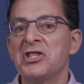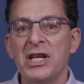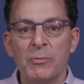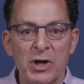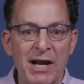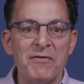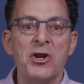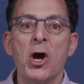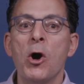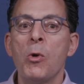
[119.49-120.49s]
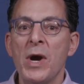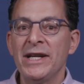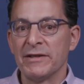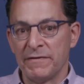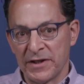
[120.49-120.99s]
the team would have no
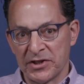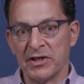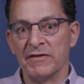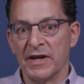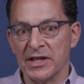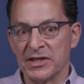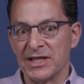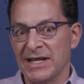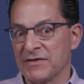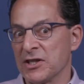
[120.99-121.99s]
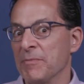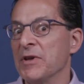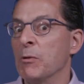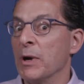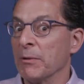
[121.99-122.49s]
way to fix the device if
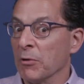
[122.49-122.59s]
something went